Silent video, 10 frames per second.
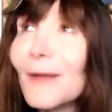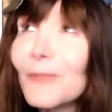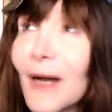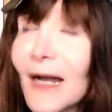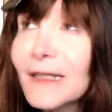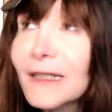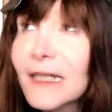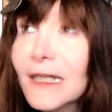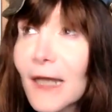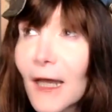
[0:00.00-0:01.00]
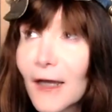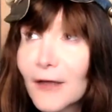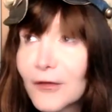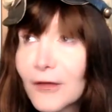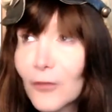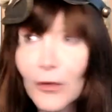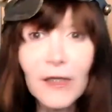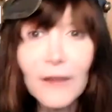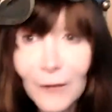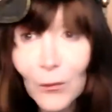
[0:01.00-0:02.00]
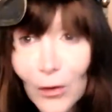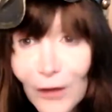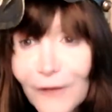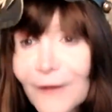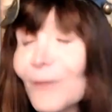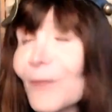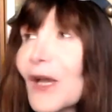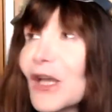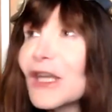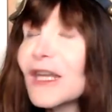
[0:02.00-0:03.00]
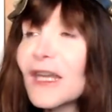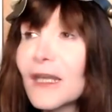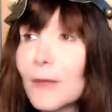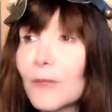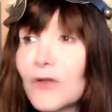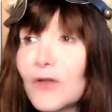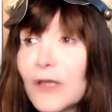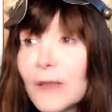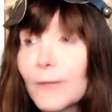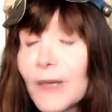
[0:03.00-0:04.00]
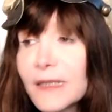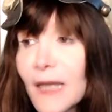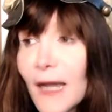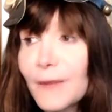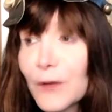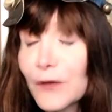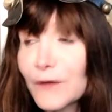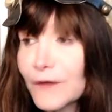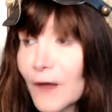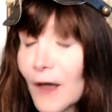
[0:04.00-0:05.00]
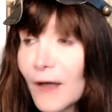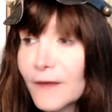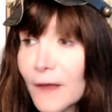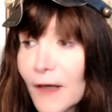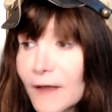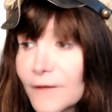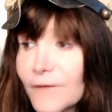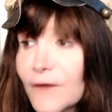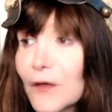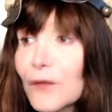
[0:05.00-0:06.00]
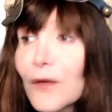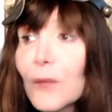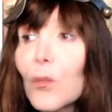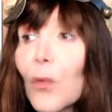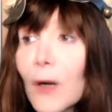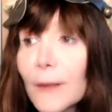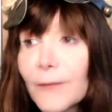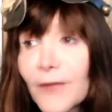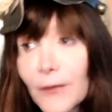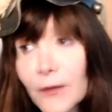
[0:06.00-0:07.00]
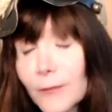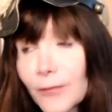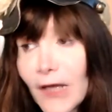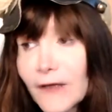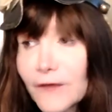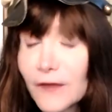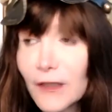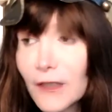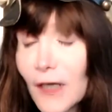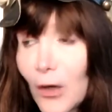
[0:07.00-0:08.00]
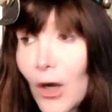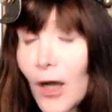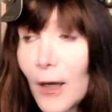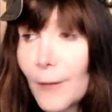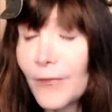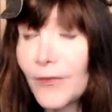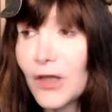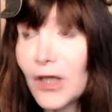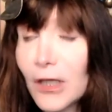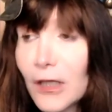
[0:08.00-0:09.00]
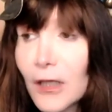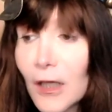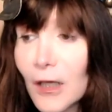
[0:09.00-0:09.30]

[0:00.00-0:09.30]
But, or even worse, but yeah, there's, I feel the warmth and the complexity, the